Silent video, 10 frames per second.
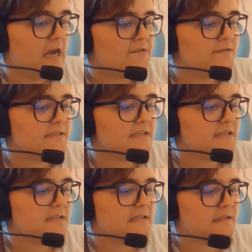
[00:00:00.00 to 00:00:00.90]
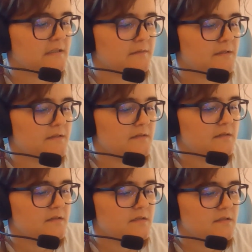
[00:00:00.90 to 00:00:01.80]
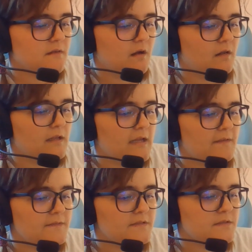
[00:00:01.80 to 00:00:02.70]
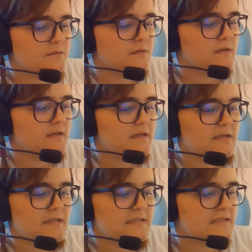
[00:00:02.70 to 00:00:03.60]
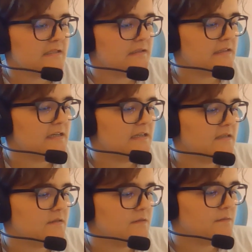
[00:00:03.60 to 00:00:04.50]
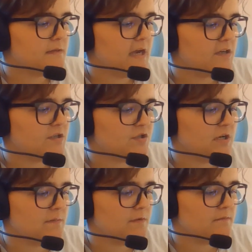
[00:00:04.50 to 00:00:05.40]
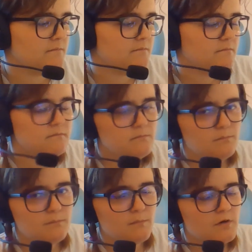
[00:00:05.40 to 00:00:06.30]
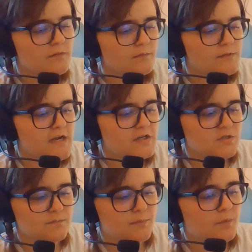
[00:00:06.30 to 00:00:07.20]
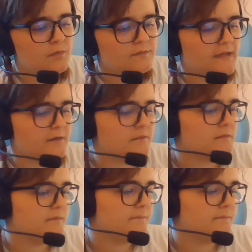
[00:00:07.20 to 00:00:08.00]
Hydrazine is a liquid, so all I have to do is lead it to the reaction chamber. More of a reaction bowl now.